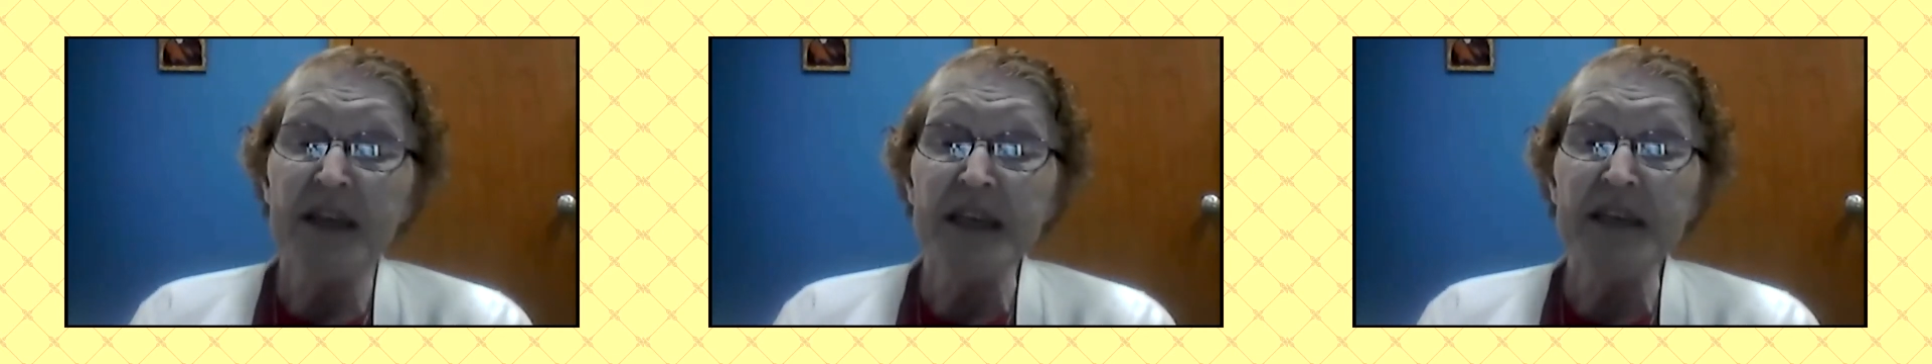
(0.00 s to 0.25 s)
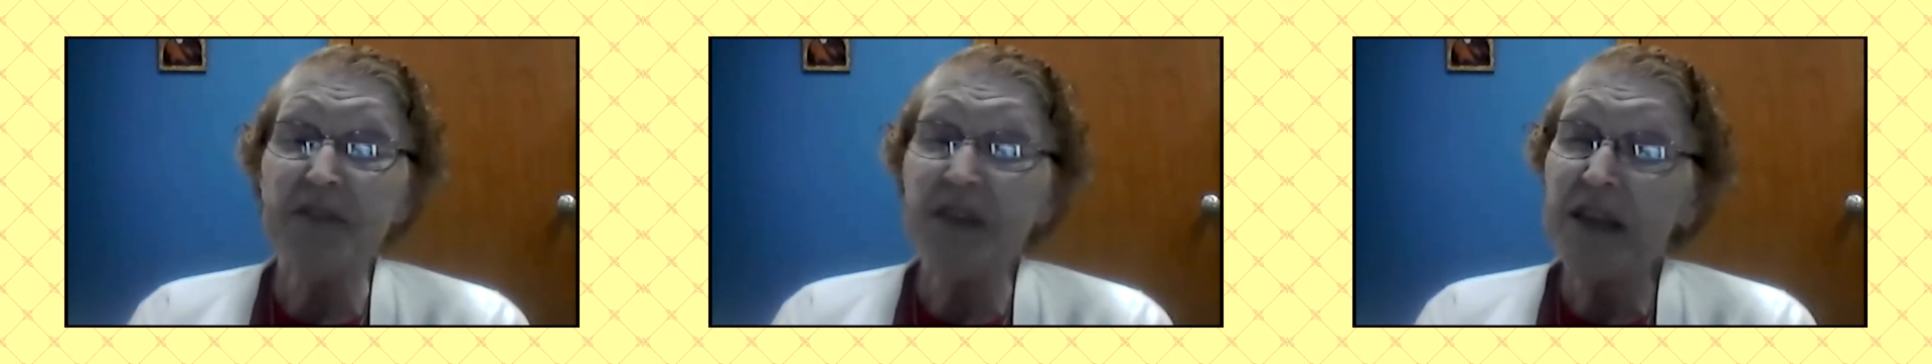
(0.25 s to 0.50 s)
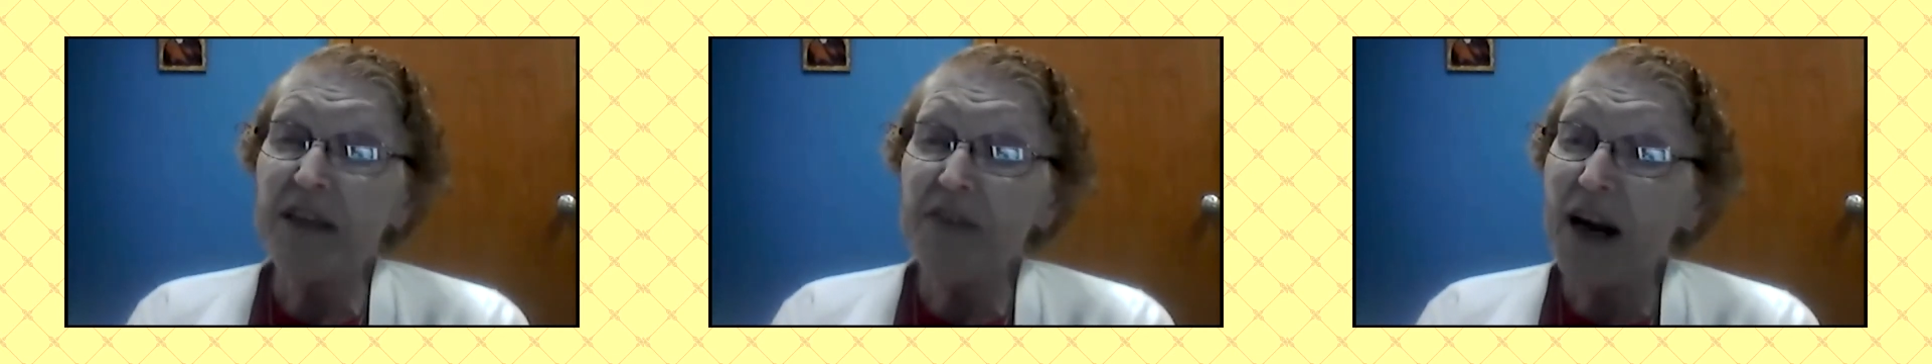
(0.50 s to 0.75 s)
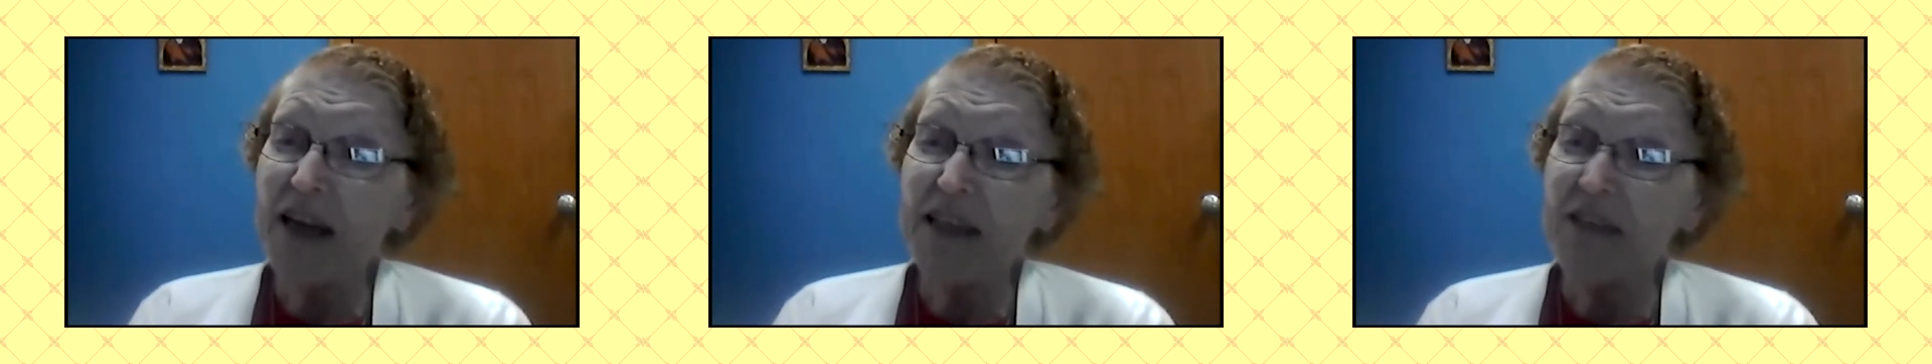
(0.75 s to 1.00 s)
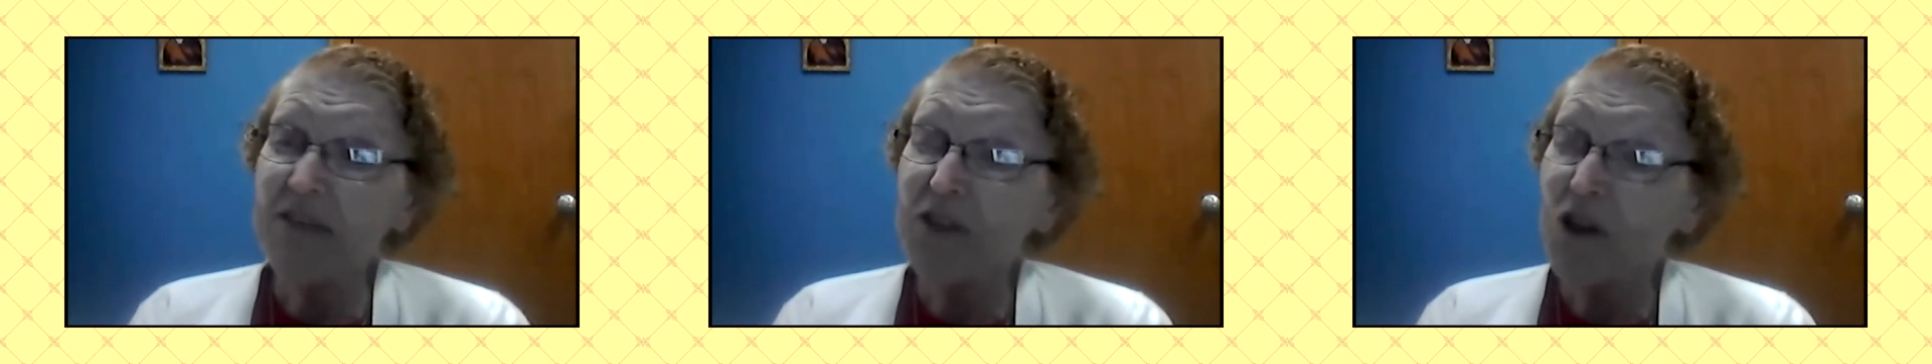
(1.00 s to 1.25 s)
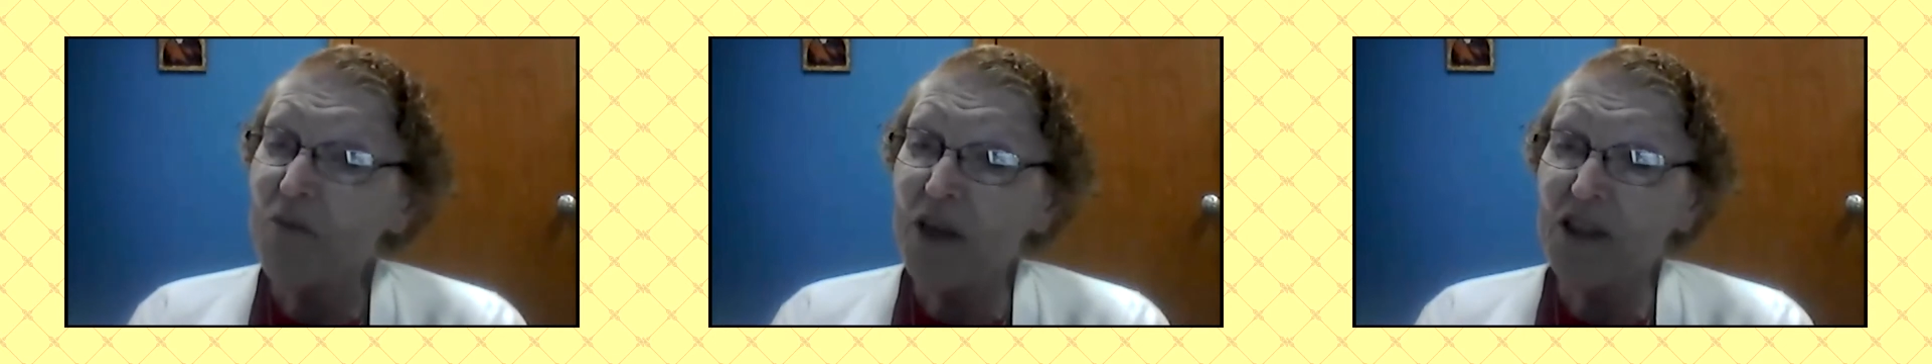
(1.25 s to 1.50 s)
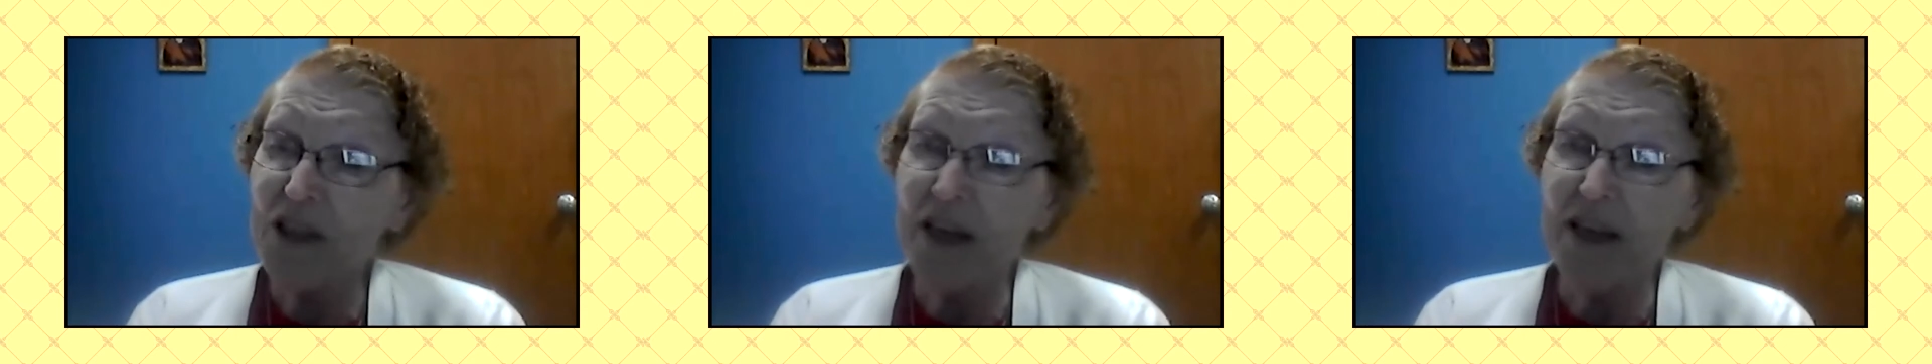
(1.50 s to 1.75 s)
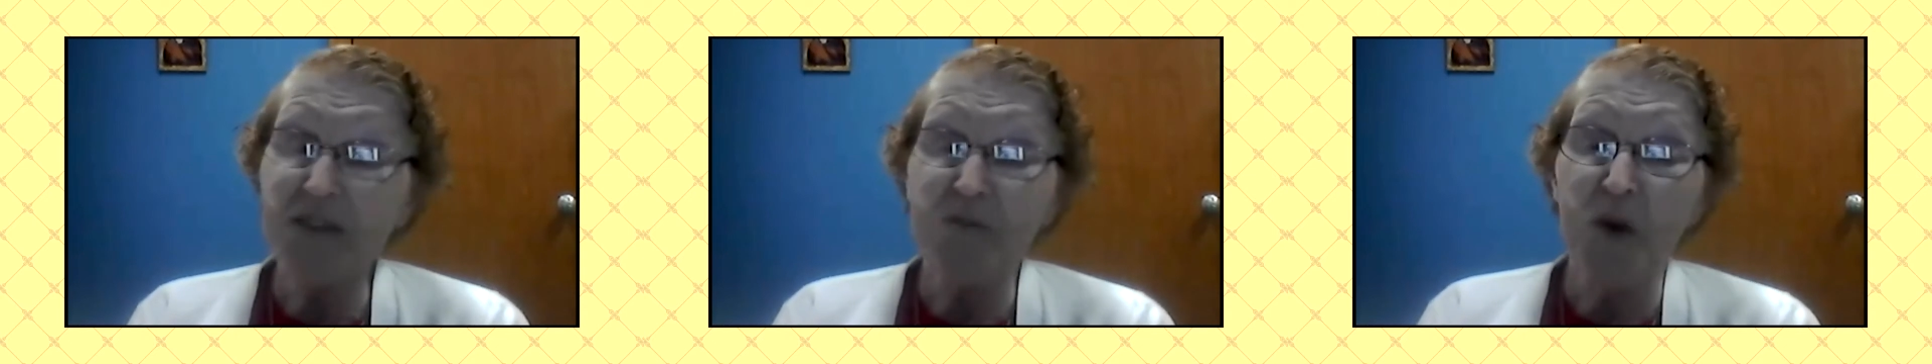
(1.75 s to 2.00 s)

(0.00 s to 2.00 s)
Even if I give so much as